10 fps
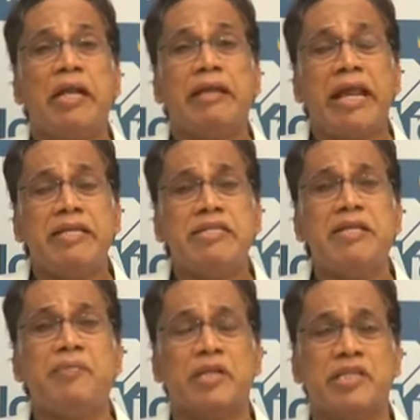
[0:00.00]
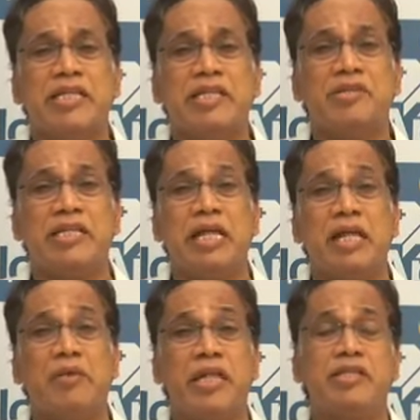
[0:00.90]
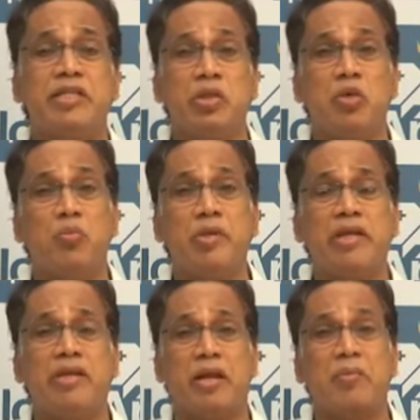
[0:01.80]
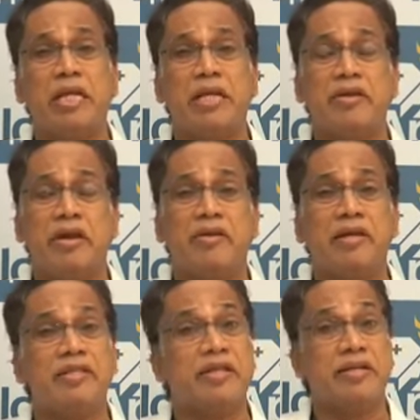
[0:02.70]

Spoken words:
90% of the deliveries in European or American countries